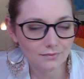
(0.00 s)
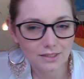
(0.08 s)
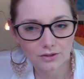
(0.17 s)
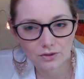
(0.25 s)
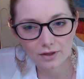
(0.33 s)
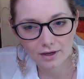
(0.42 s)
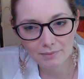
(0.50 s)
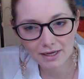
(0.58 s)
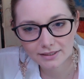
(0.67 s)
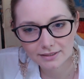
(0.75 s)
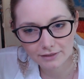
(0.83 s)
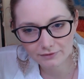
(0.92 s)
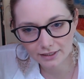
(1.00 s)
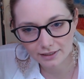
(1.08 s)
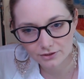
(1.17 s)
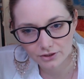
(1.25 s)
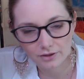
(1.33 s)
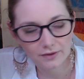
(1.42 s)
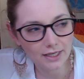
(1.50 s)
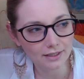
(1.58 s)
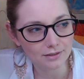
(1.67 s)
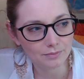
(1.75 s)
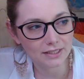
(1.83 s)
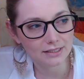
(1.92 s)
So the gemacht definitely has to go at the
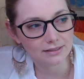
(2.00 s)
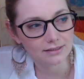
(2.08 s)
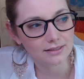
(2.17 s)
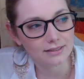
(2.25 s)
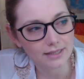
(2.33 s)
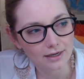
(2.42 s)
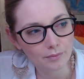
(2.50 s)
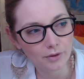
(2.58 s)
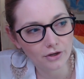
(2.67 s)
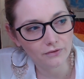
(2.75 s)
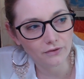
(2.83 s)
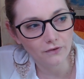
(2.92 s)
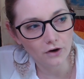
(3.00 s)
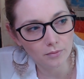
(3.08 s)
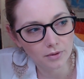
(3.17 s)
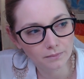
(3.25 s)
end because it's the second part of the verb.